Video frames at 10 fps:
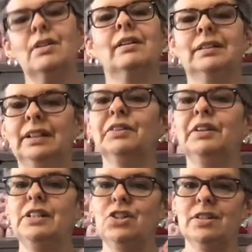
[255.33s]

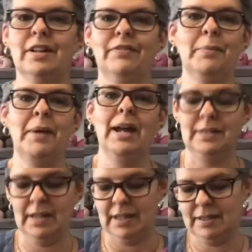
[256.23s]
literally just off the
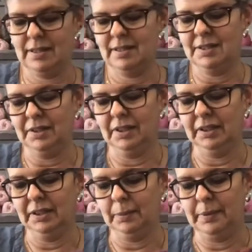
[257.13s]
mats, and it's still a
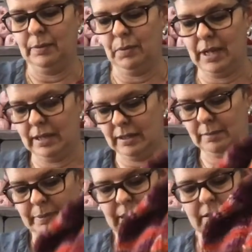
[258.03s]
little bit wet
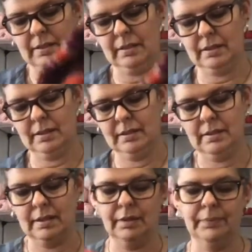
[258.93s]
in places. And
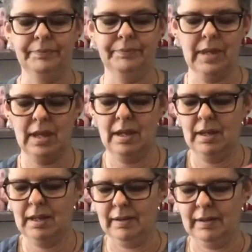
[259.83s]
so
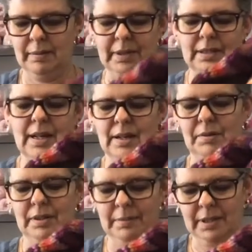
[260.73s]
I got my
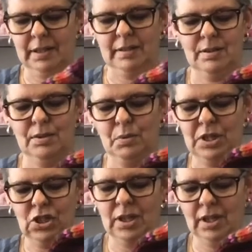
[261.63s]
towel and I'm kind of
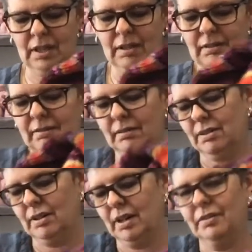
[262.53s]
squeegeeing it
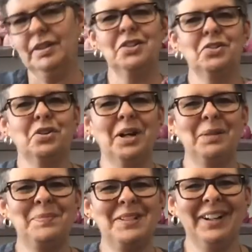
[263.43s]
so that I don't get
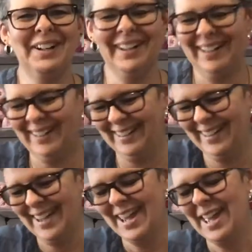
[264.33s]
dripped on.
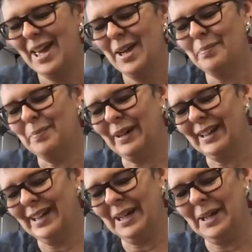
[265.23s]

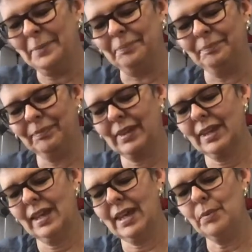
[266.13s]
But
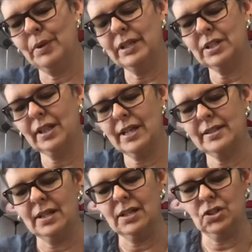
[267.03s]
he went to Los
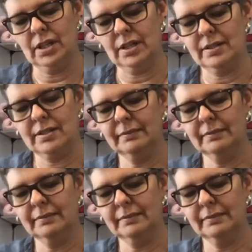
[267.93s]
Angeles,